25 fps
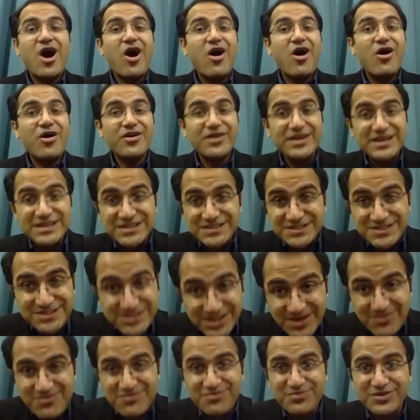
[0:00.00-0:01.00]
Or in
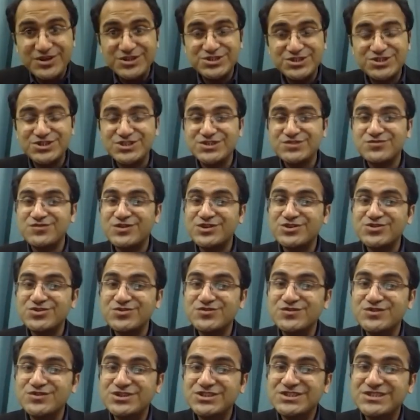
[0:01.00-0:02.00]
some patients, what
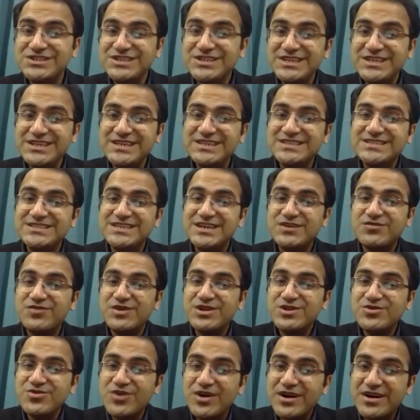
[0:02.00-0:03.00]
you would see is that
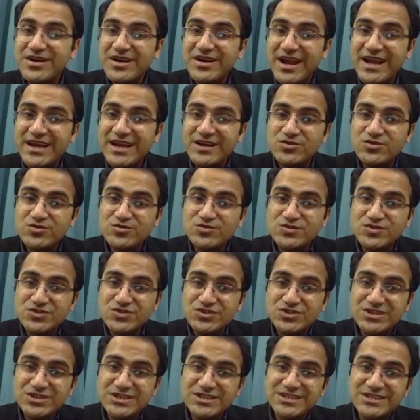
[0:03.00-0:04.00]
when you are trying to
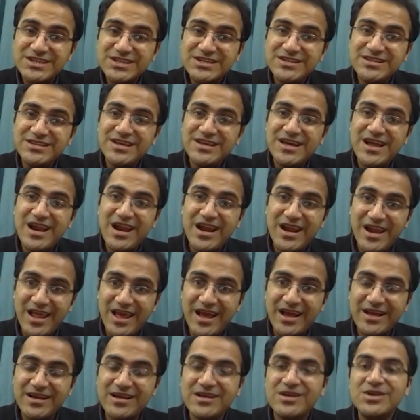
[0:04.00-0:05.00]
straighten their
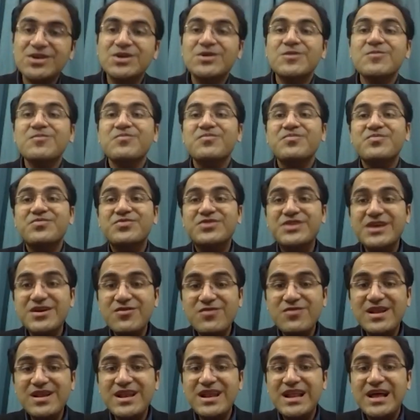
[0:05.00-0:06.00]
leg, they
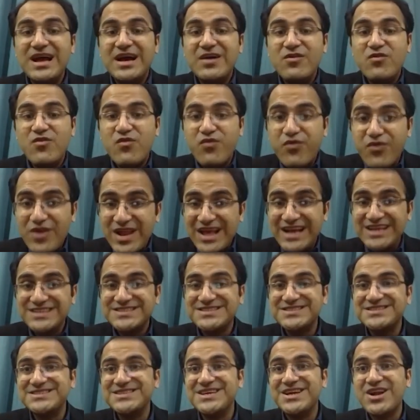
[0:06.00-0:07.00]
will
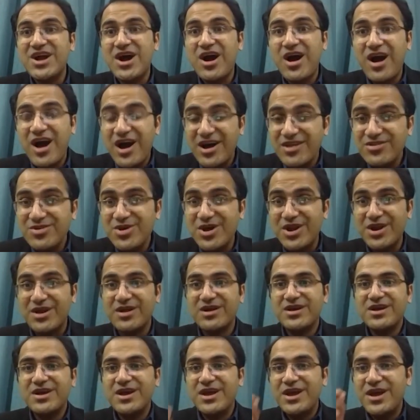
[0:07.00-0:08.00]
flex their
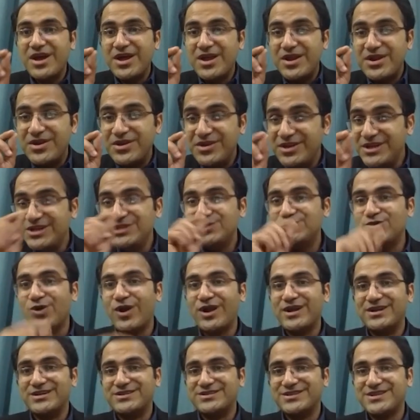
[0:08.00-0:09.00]
other knee
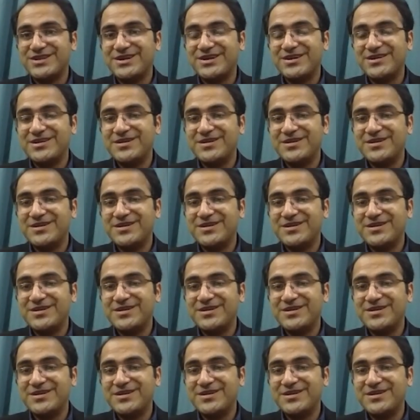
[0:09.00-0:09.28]
joint.